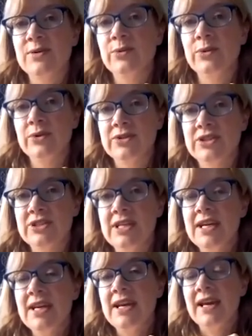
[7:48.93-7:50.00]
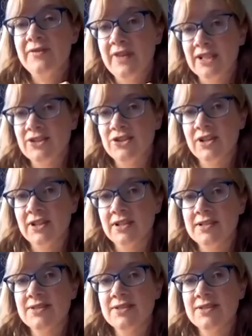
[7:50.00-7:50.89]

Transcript: would affect a child.